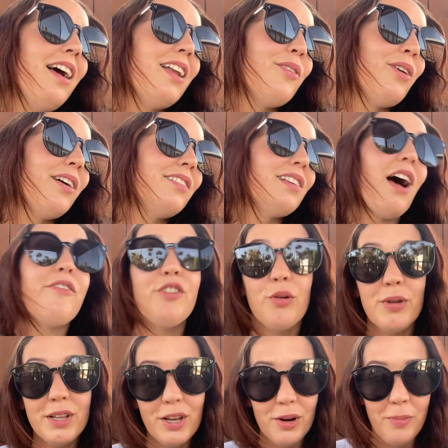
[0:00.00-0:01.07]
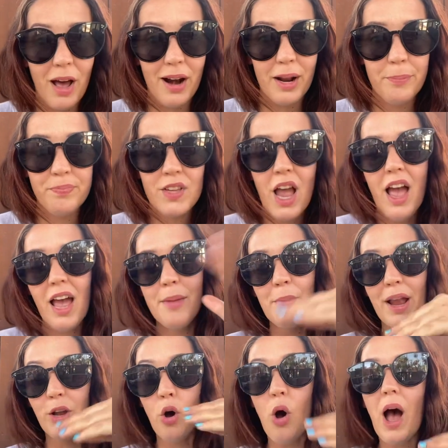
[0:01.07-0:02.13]
anyways, I feel really good about it, and
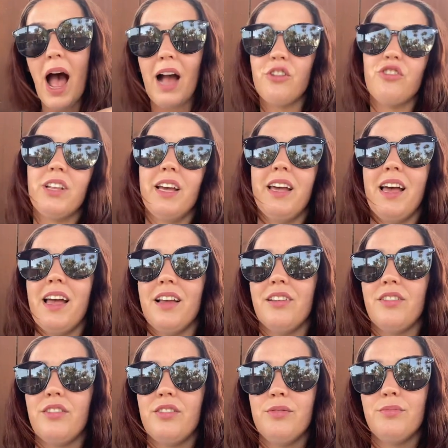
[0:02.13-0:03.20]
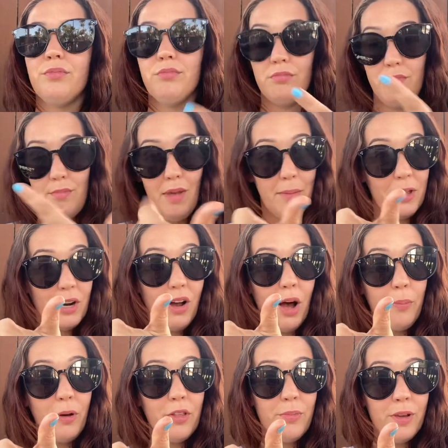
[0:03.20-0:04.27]
my goal actually is maybe it'll
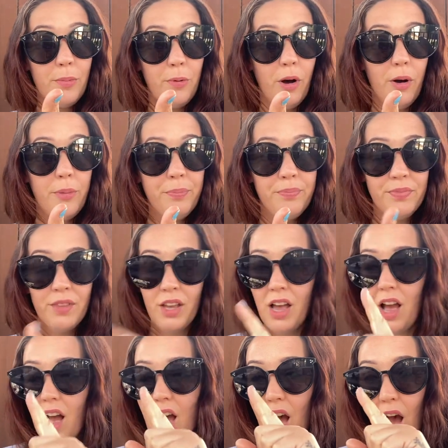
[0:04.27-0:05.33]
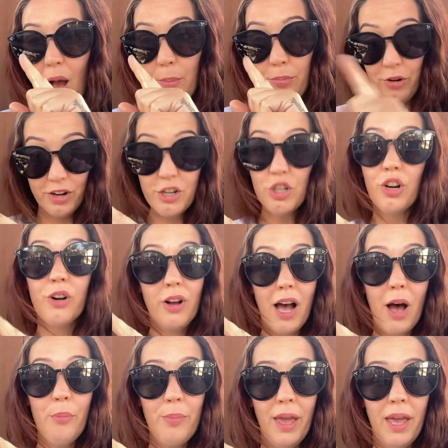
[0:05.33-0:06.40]
help other people. I'm pretty sure it'll
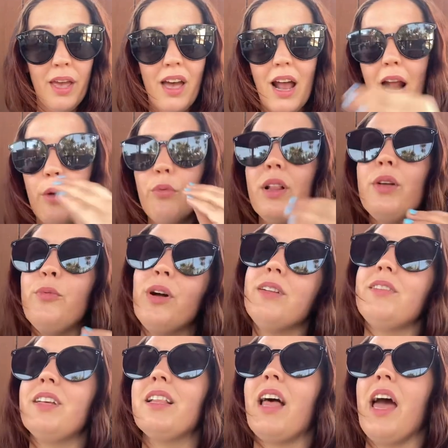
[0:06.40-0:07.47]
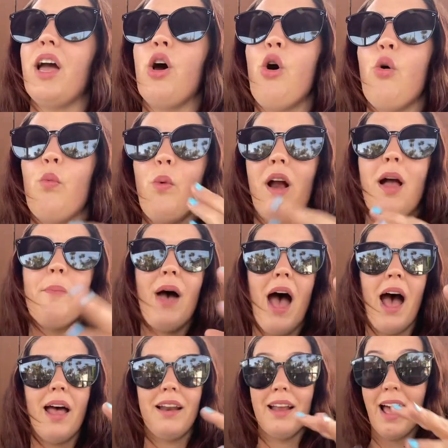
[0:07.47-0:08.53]
help me, and I really want to see like where I'm
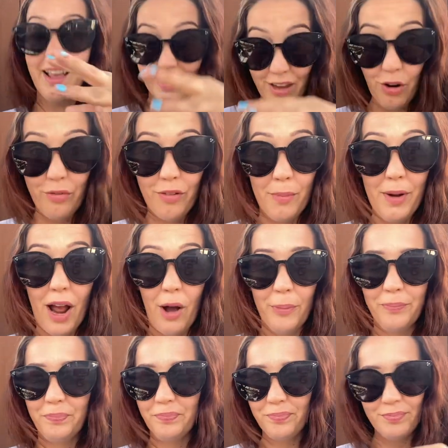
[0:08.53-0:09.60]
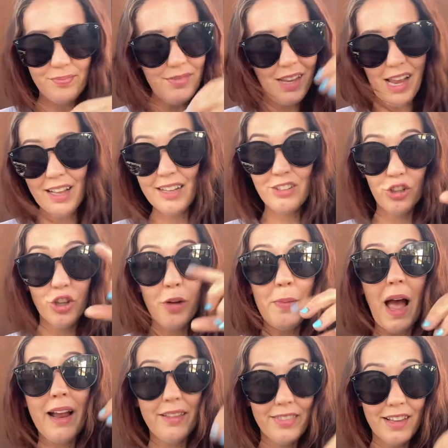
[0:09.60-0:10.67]
at a year from now. Like to look
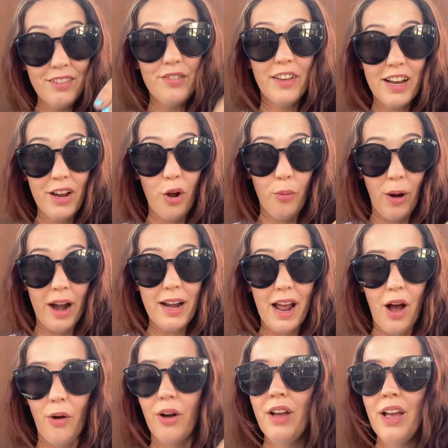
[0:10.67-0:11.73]
back on this video right now